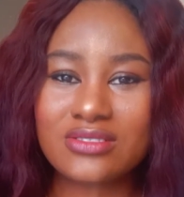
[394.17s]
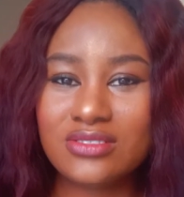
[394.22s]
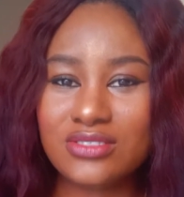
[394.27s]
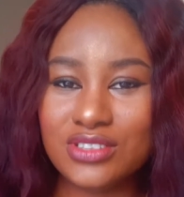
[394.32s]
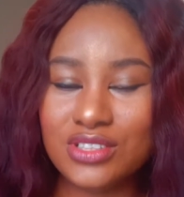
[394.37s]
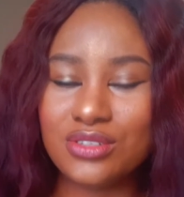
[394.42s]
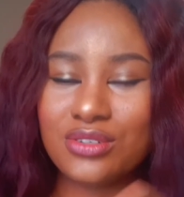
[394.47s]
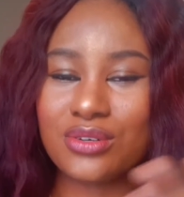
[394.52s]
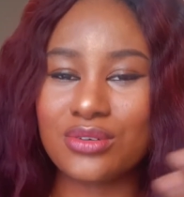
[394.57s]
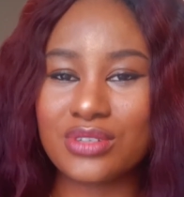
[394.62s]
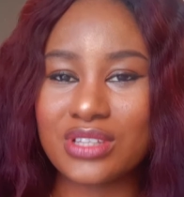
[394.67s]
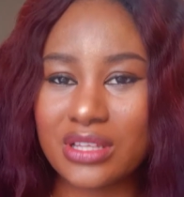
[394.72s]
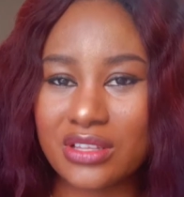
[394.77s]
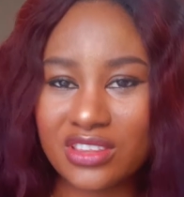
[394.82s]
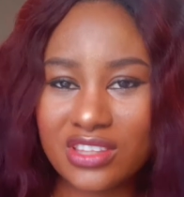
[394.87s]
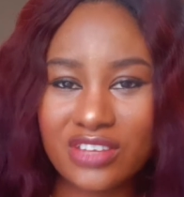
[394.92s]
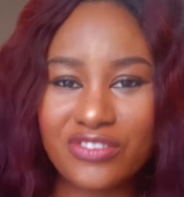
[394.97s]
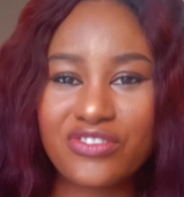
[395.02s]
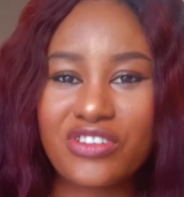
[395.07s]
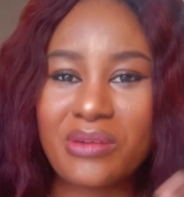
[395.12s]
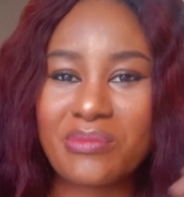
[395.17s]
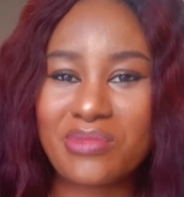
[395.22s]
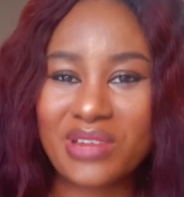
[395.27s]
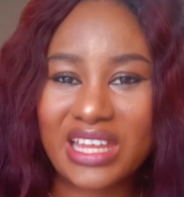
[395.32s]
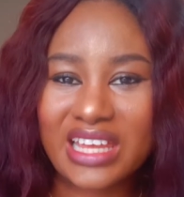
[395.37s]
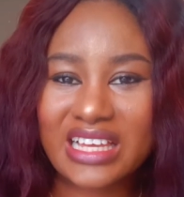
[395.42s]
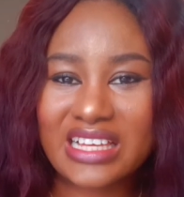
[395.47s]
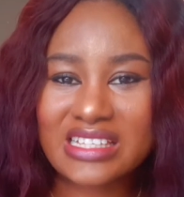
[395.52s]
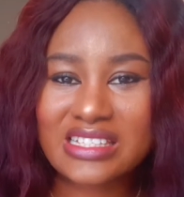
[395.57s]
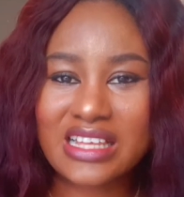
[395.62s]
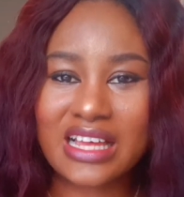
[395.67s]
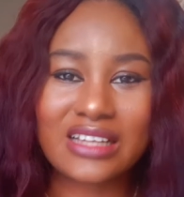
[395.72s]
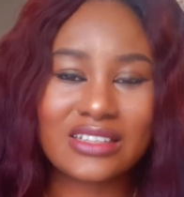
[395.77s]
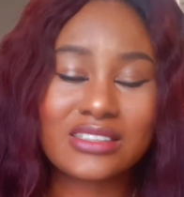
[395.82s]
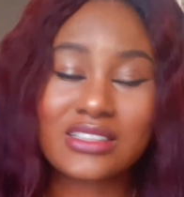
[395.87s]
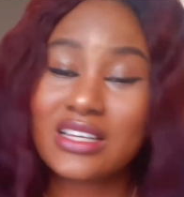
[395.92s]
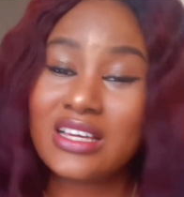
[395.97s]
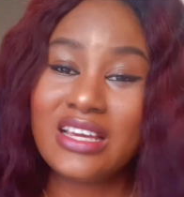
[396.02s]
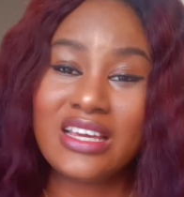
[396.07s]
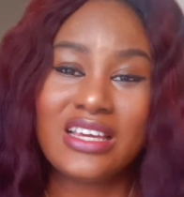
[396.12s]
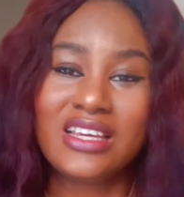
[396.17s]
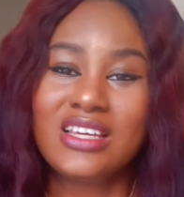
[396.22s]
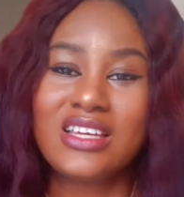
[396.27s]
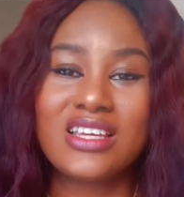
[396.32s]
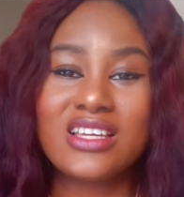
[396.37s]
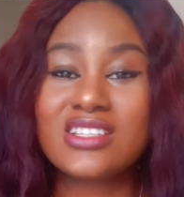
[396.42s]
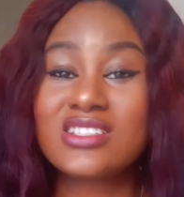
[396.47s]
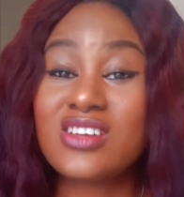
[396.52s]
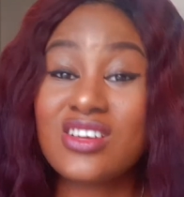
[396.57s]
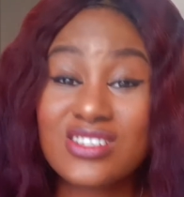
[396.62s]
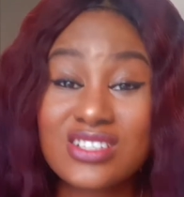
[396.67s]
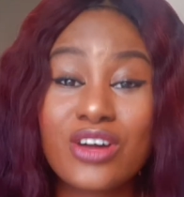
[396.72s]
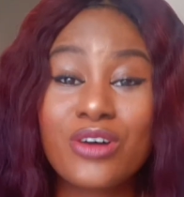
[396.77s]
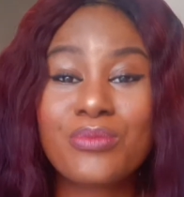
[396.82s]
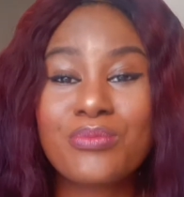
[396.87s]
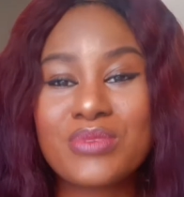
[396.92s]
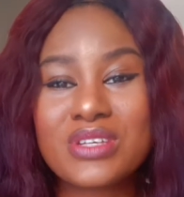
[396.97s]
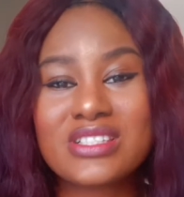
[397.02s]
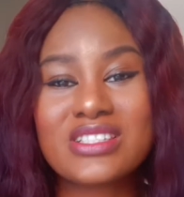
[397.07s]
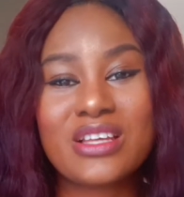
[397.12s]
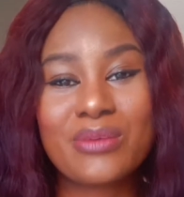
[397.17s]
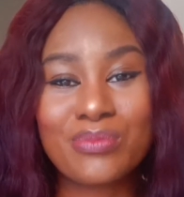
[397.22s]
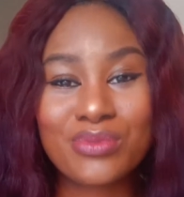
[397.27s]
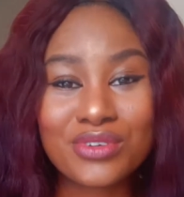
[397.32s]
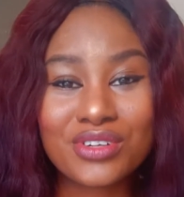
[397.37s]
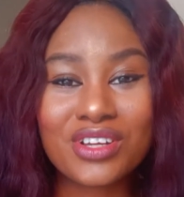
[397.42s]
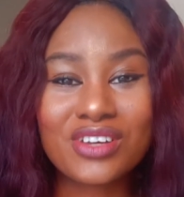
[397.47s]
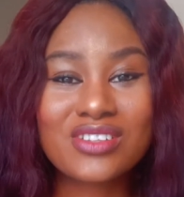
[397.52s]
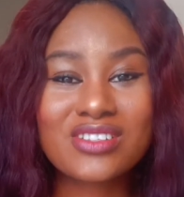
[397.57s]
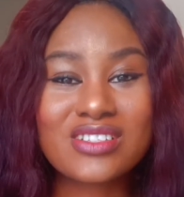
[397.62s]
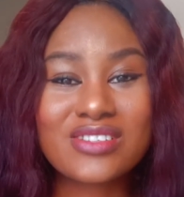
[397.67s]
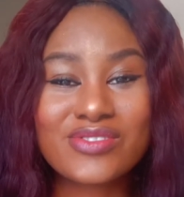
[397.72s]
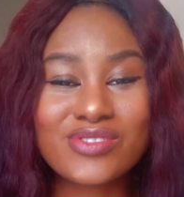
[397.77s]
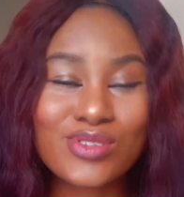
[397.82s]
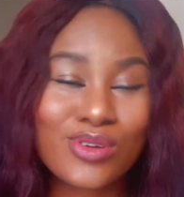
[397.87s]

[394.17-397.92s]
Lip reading: the different blinks, and it does help me stay productive.